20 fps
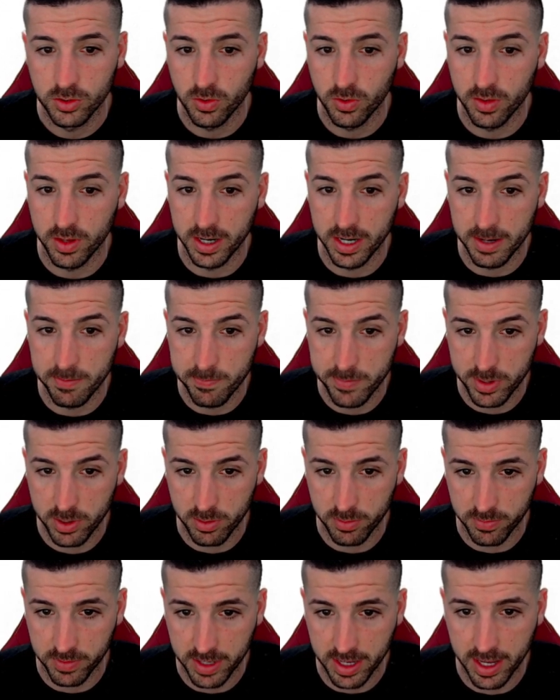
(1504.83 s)
the number of
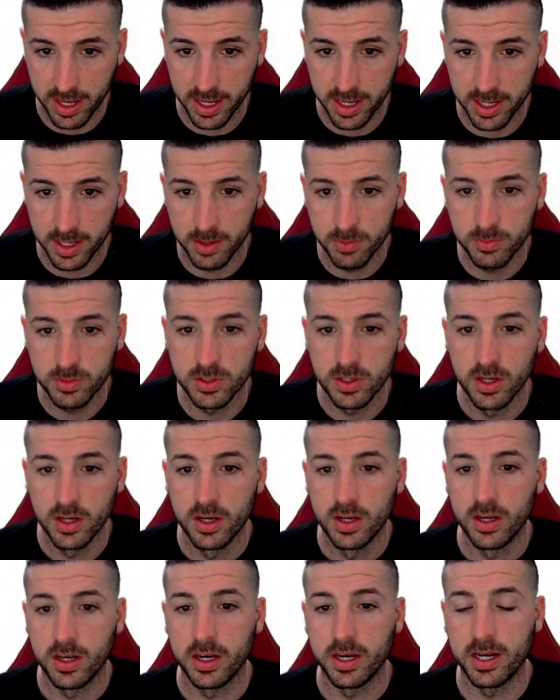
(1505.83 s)
games,
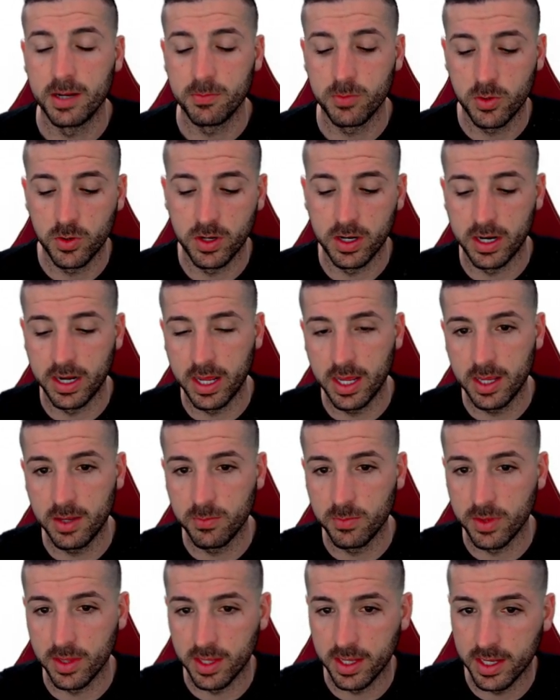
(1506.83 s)
and I'm going to name
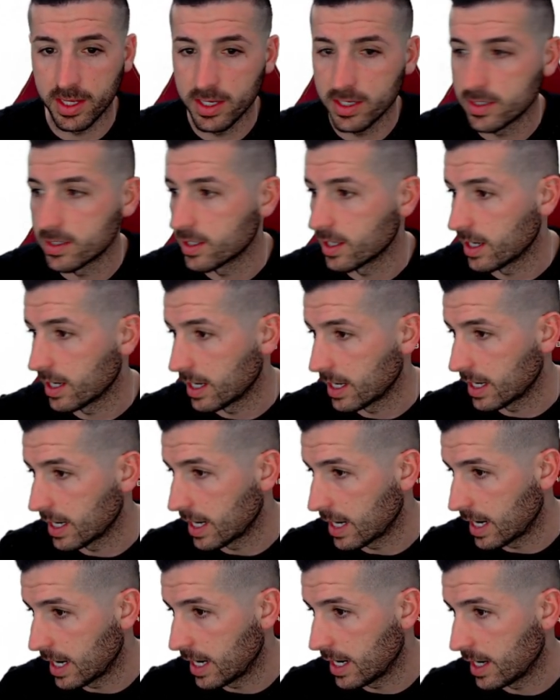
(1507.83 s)
this
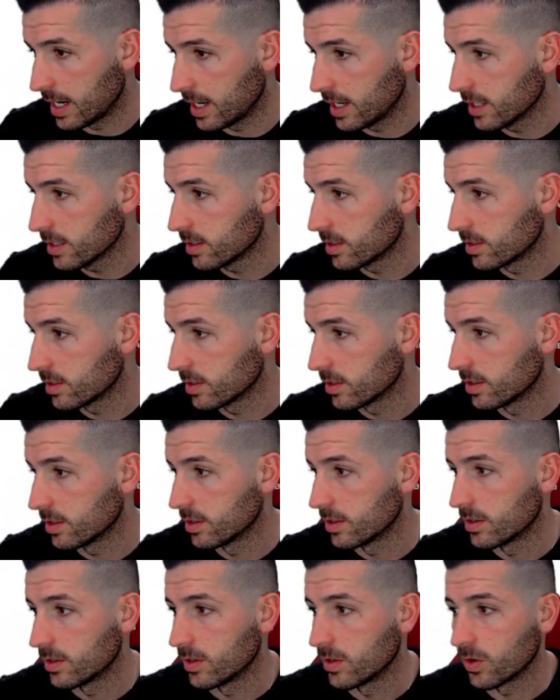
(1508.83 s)
as
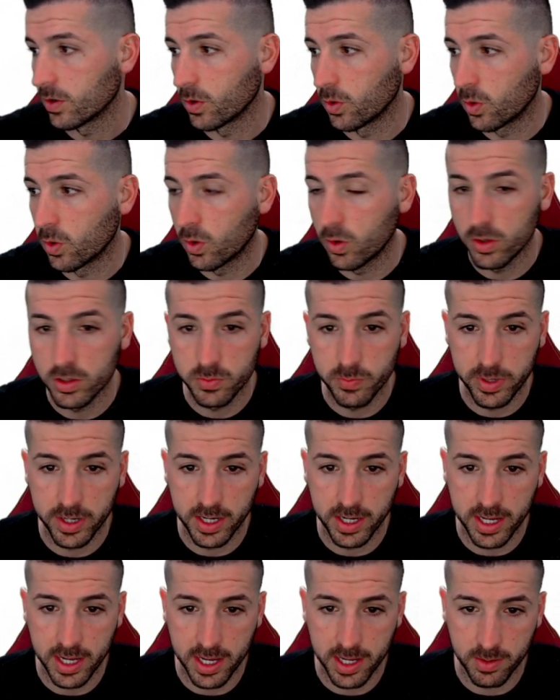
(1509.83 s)
goals per
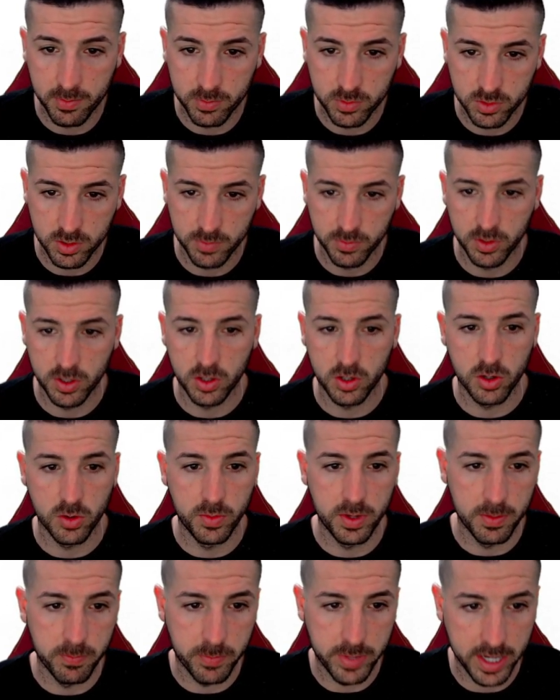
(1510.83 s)
game. So I'm going to copy
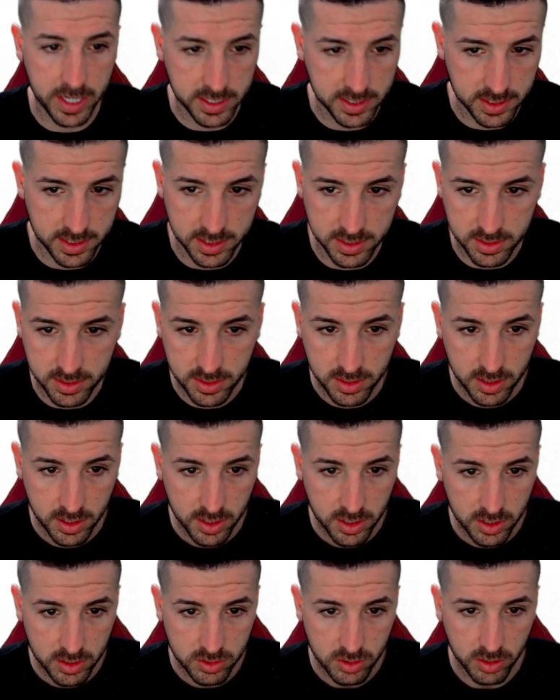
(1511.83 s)
and paste this.
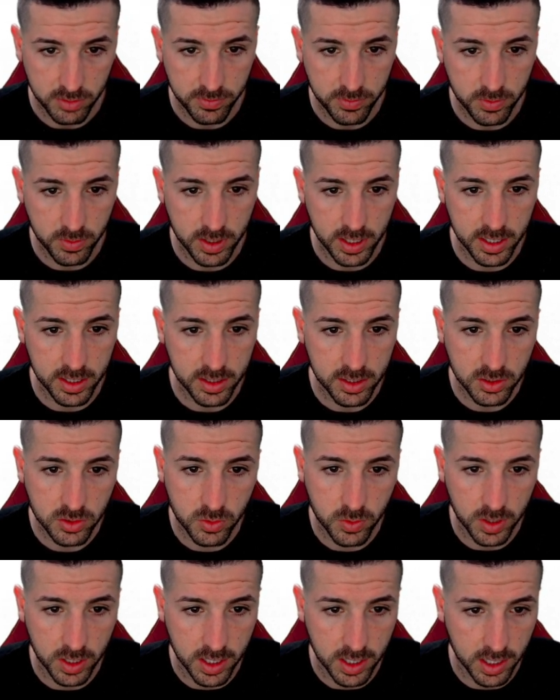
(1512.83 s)
If we run this
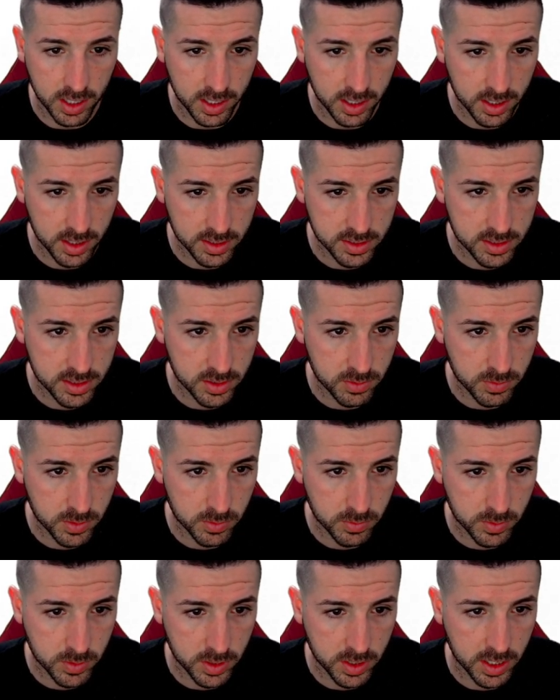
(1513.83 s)
quickly, let's see what we're
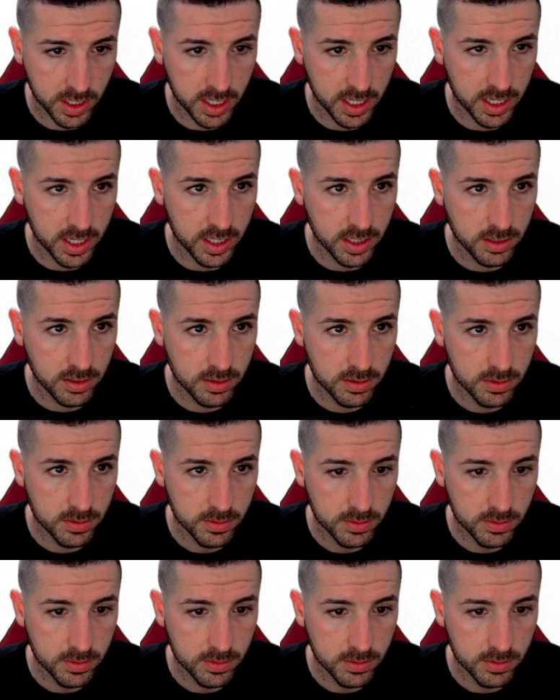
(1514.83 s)
going to get.